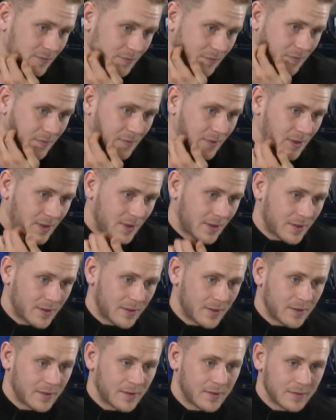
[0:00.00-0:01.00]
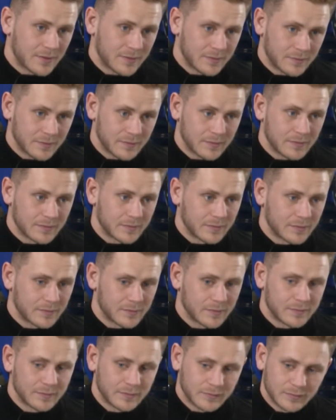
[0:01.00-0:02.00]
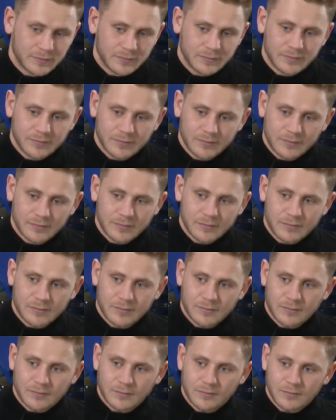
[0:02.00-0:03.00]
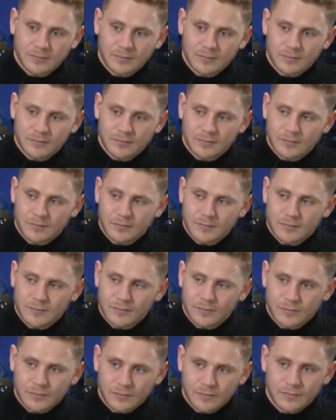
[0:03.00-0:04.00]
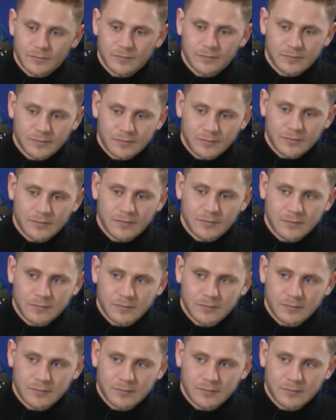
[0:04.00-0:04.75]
(silent)